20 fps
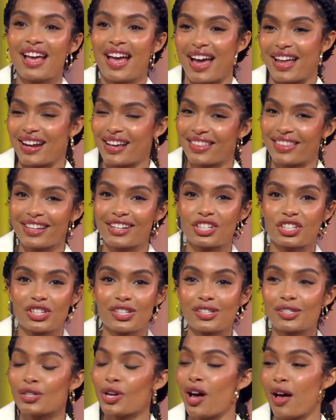And I think
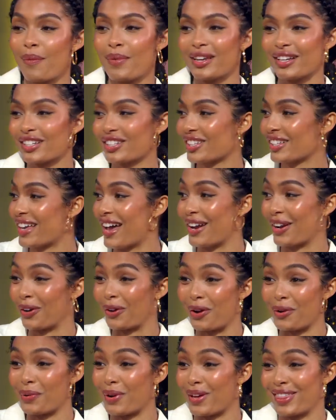she's taught me to just kind of
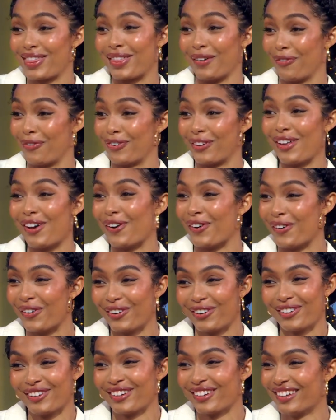go with the flow.
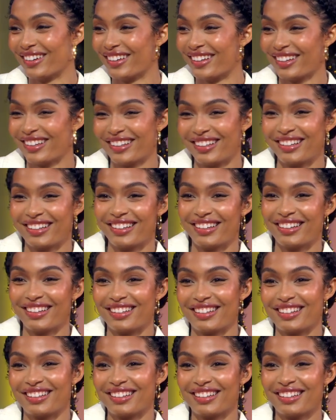Well, I tell you right now, it
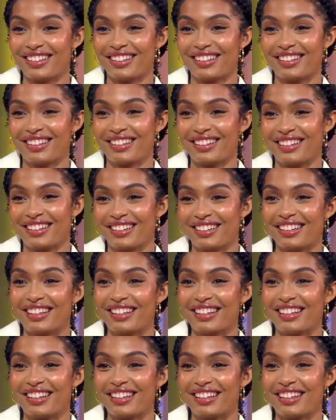never stops.